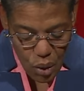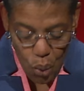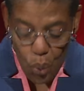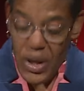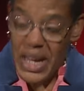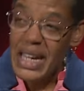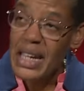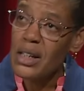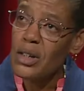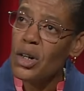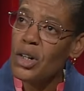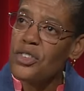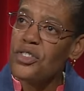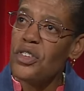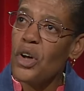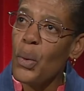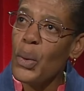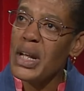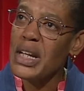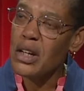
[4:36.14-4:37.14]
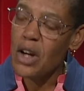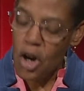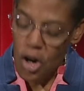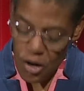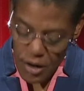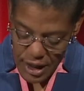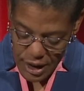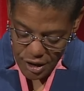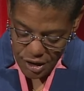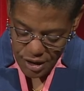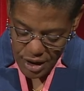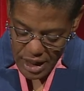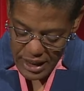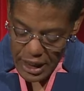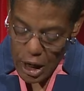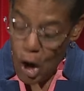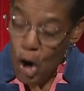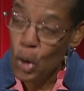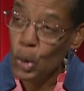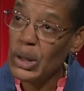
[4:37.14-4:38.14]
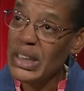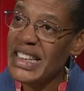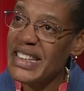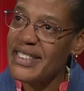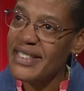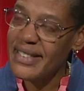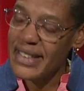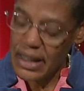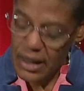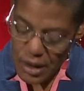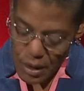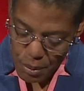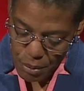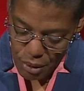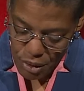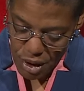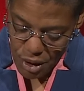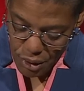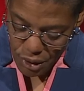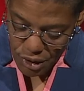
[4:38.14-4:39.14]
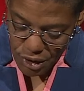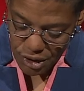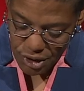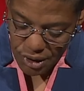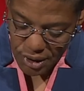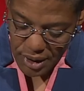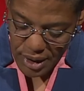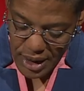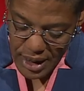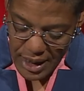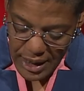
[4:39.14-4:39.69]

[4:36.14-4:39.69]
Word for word: We can also encourage an holistic approach